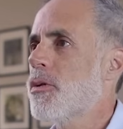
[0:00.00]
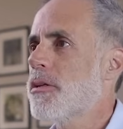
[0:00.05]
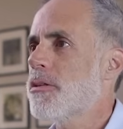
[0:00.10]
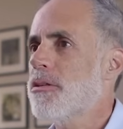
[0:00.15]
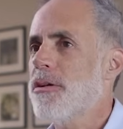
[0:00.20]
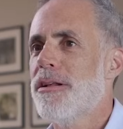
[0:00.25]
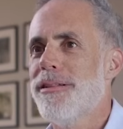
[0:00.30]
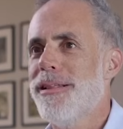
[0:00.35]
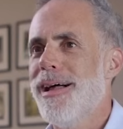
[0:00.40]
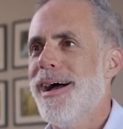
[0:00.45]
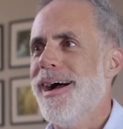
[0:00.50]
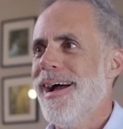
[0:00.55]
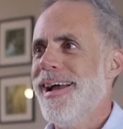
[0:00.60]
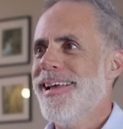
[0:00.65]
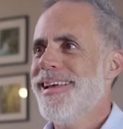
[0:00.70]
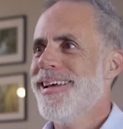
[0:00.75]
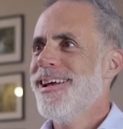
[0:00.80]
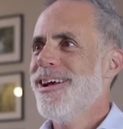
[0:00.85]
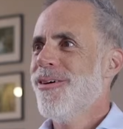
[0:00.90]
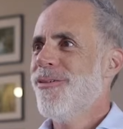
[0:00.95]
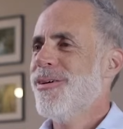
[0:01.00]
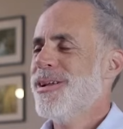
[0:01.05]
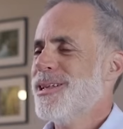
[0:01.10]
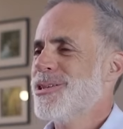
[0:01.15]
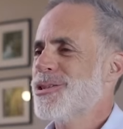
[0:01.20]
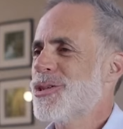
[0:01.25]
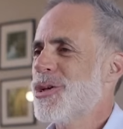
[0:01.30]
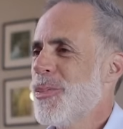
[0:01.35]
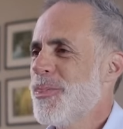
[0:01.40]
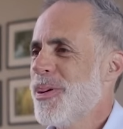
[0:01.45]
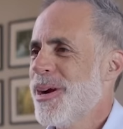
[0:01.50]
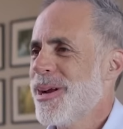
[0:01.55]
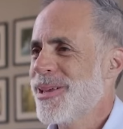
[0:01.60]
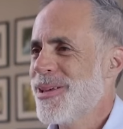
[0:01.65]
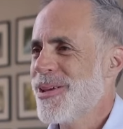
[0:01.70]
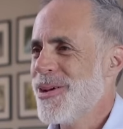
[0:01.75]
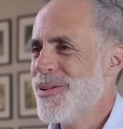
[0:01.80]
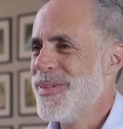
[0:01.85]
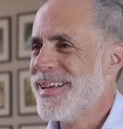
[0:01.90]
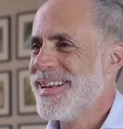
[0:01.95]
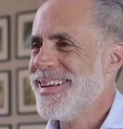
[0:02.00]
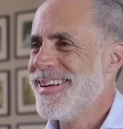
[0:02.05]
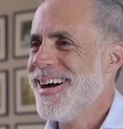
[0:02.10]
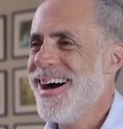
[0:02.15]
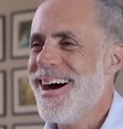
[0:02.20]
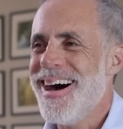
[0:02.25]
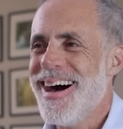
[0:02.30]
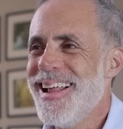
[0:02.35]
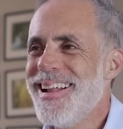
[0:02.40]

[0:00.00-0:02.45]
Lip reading: and July when it's super humid and hot.